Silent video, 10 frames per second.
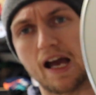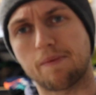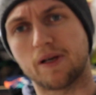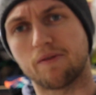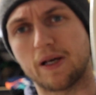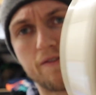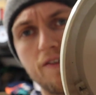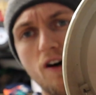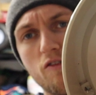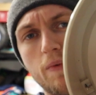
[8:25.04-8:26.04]
happy. Paid
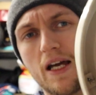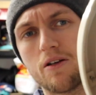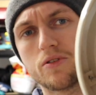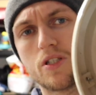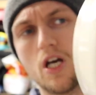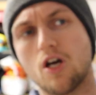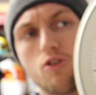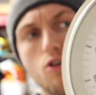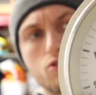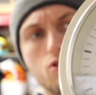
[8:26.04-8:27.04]
£5
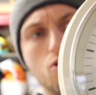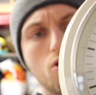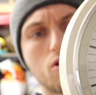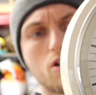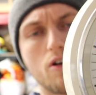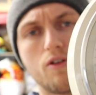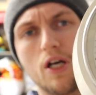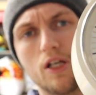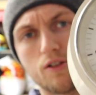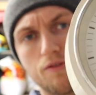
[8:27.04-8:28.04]
not too long ago.
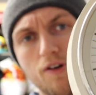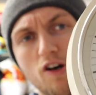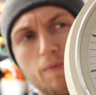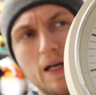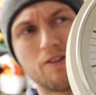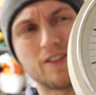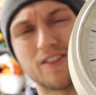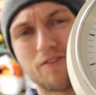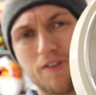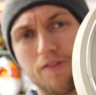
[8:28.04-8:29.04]
So £5
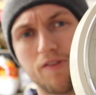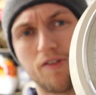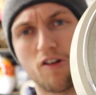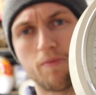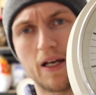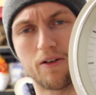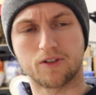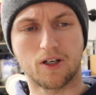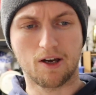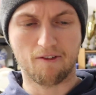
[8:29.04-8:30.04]
into
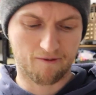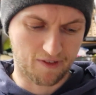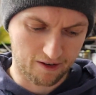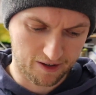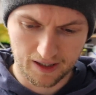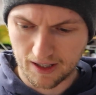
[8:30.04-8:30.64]
£55. Very,